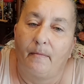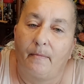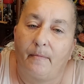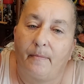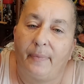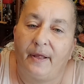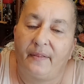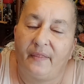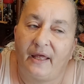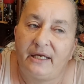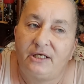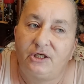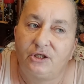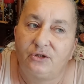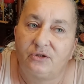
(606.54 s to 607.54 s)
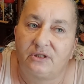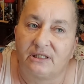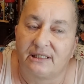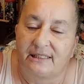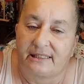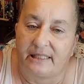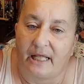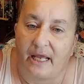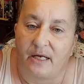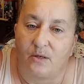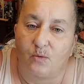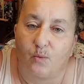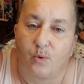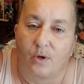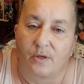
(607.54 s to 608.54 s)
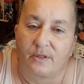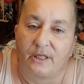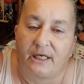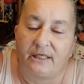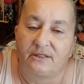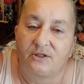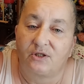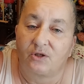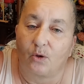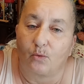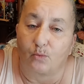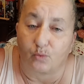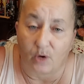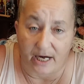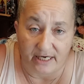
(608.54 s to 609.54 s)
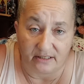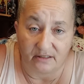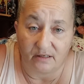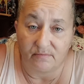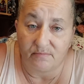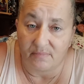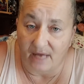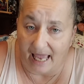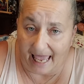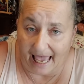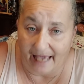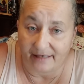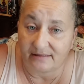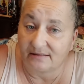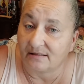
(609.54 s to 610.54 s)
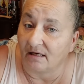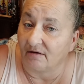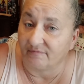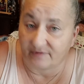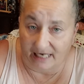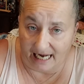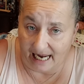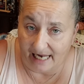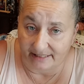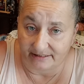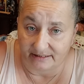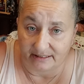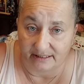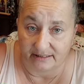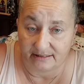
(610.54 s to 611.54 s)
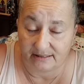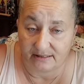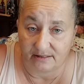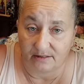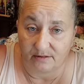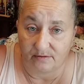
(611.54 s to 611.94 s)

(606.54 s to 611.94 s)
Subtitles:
But they do this thing where that it's random acts of kindness.